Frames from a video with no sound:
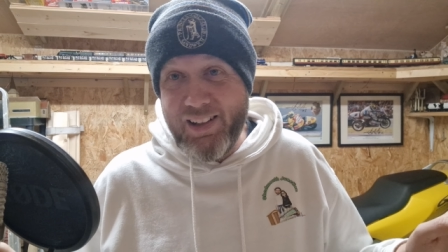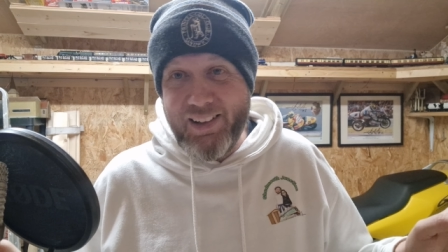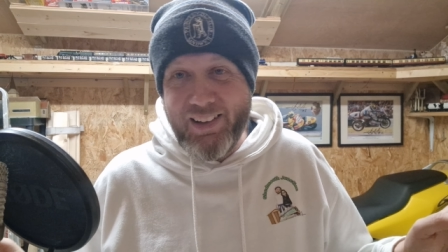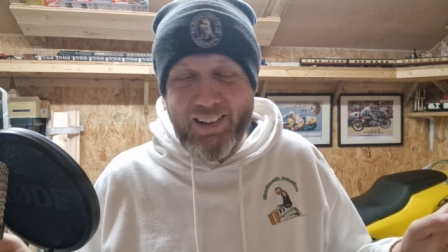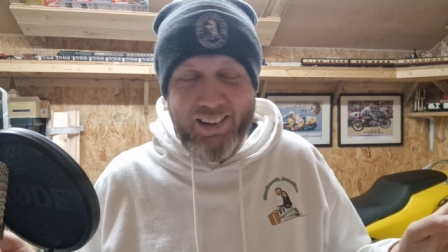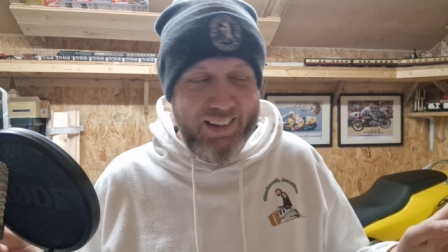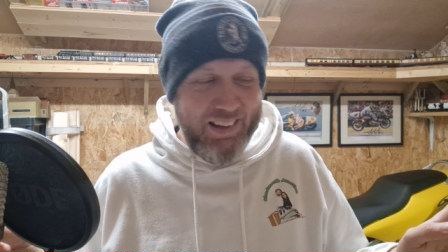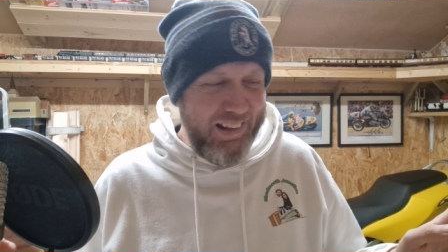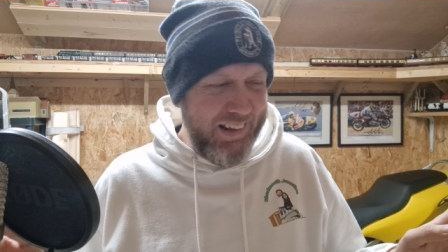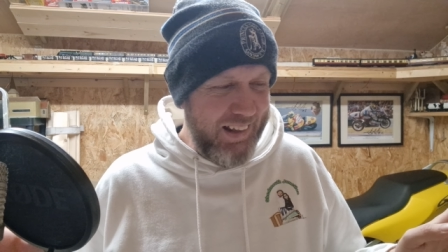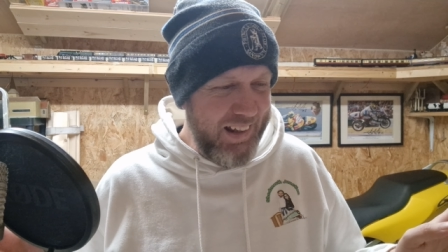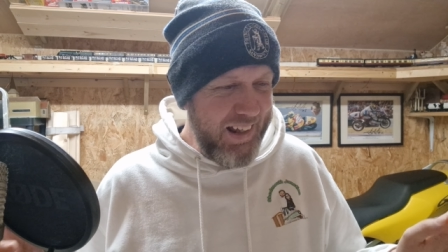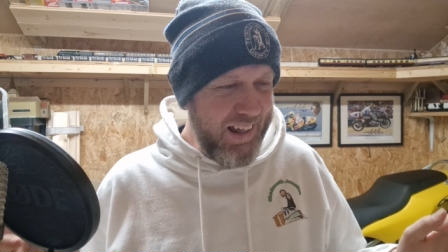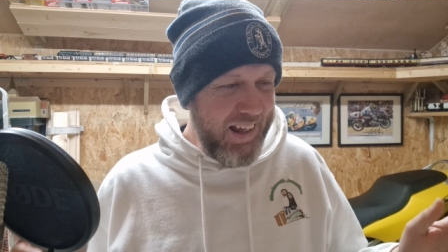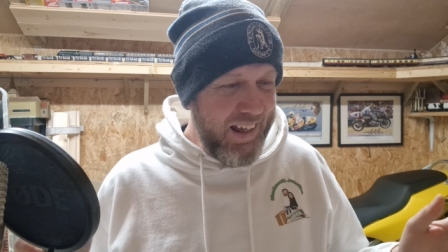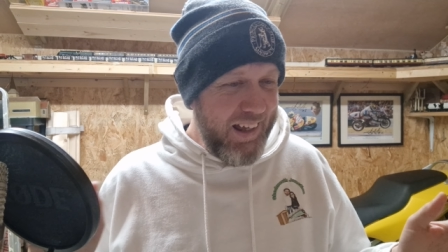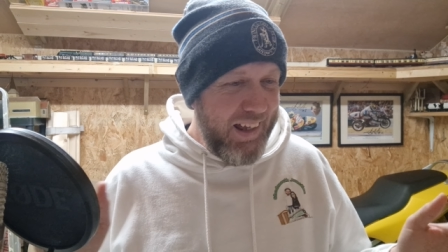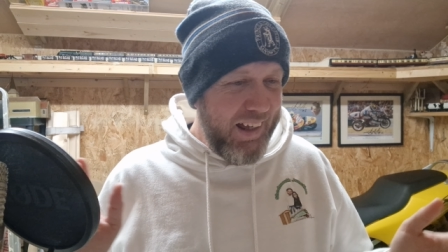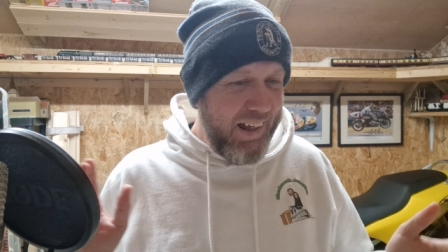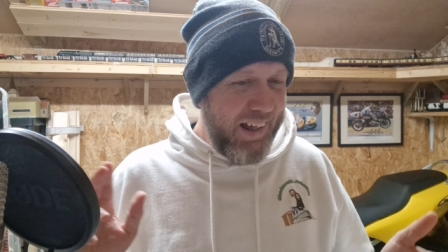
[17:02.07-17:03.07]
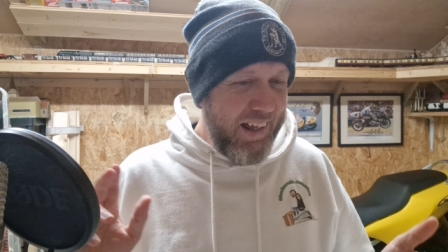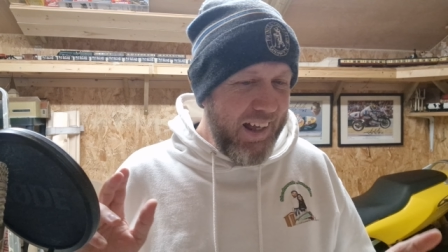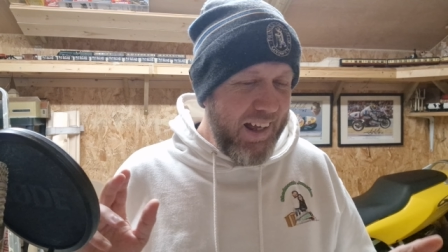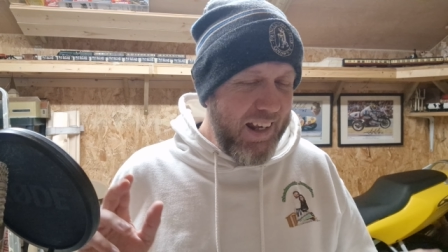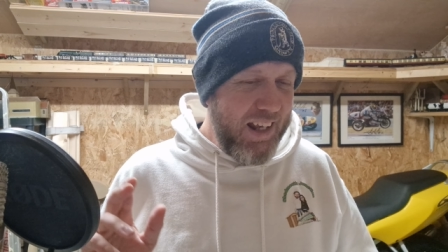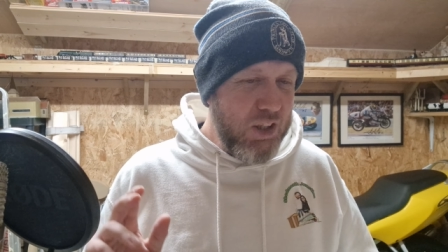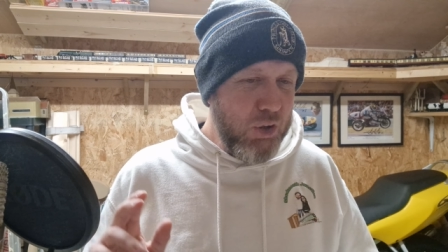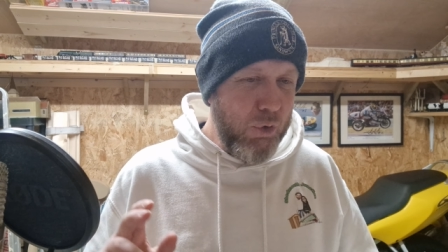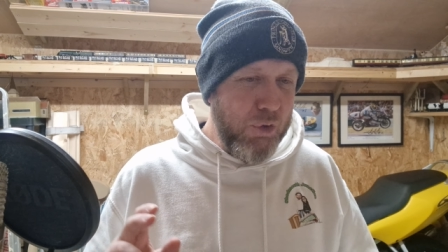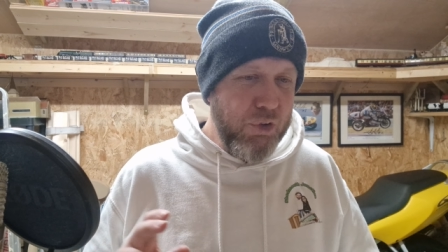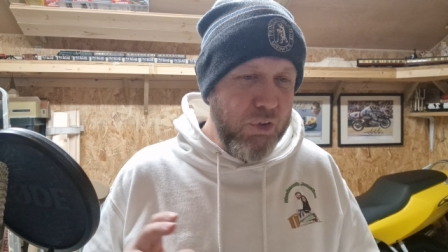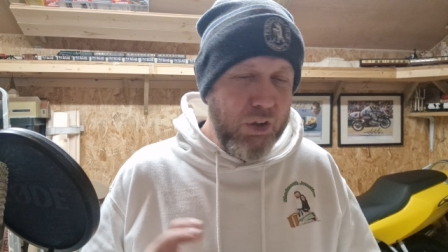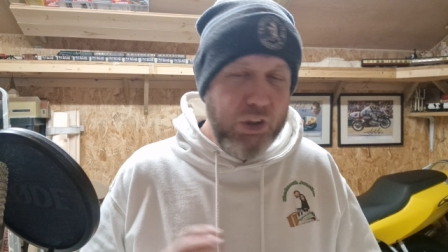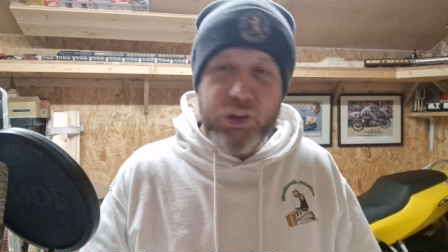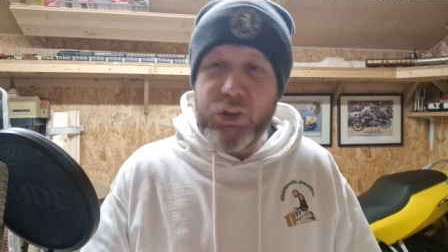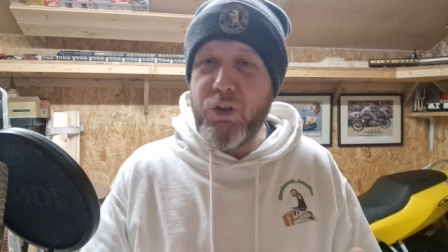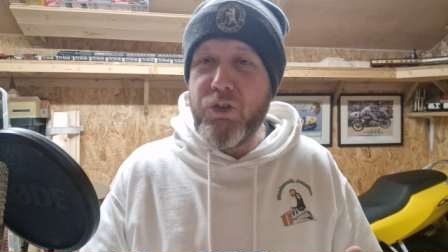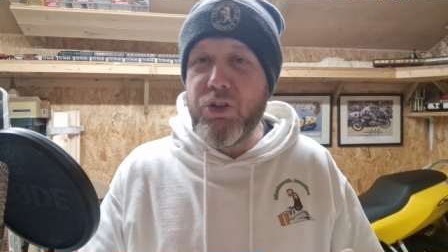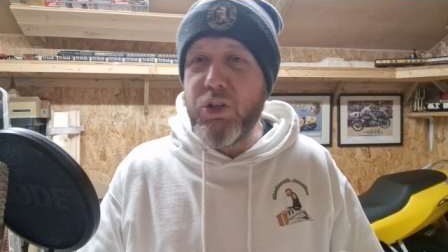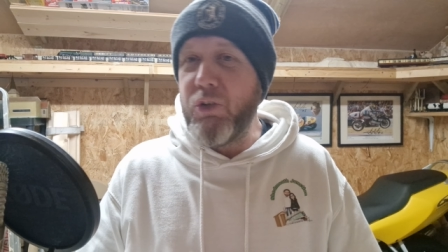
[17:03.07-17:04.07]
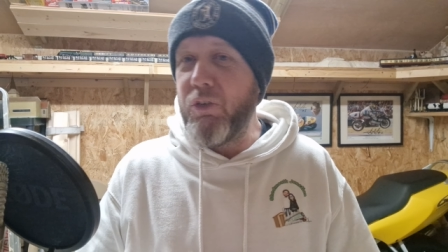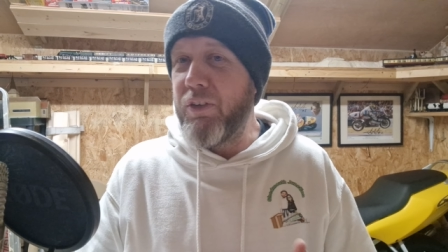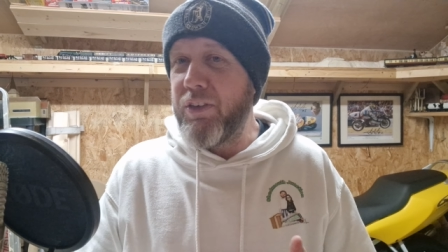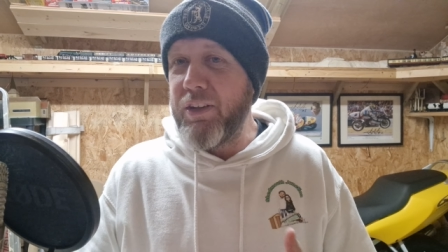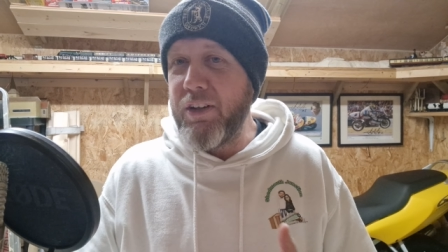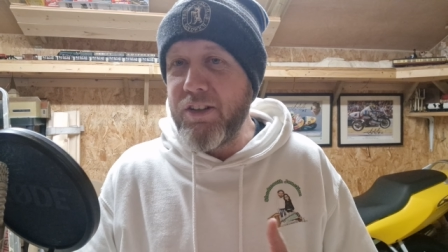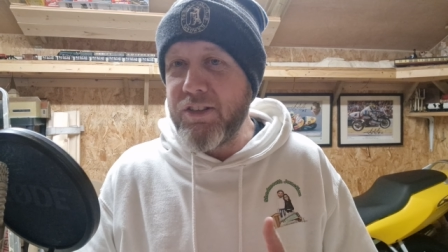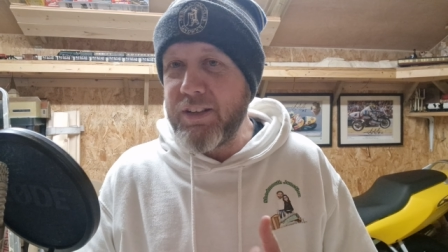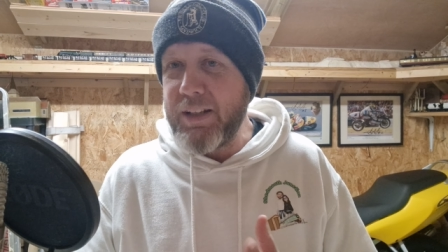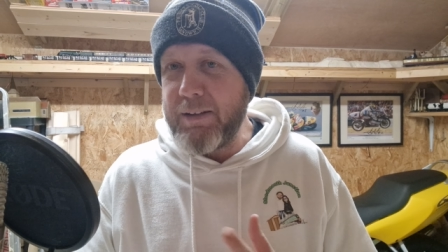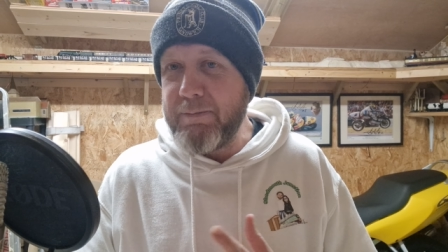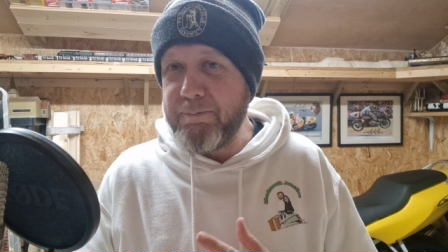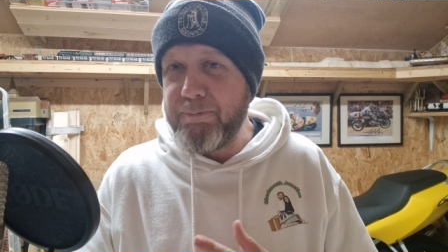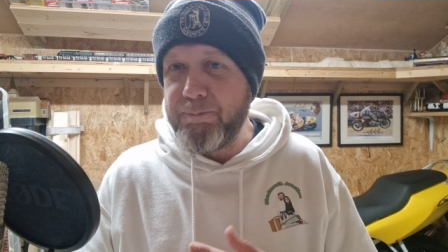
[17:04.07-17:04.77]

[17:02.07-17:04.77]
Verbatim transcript: uh, it's always on a Tuesday or a Thursday.